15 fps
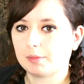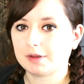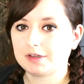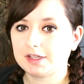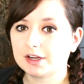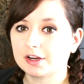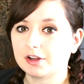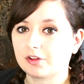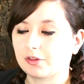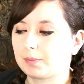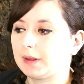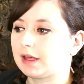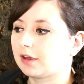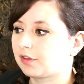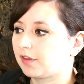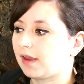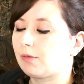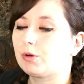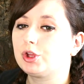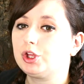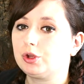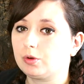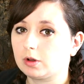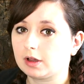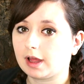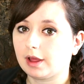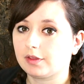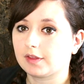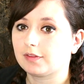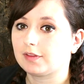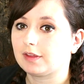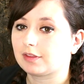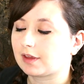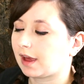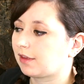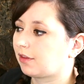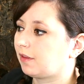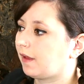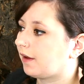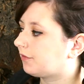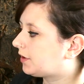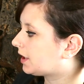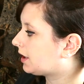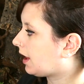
materials because they will utilize it. These guys love to